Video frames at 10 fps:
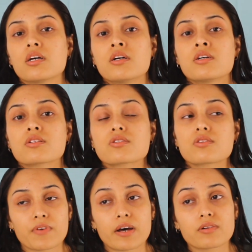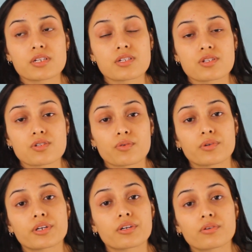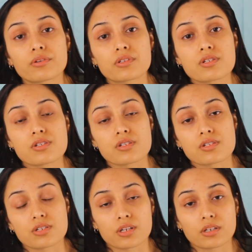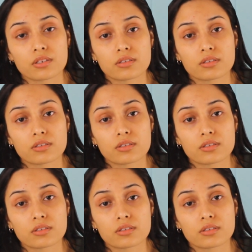So he found his 2-year-old sister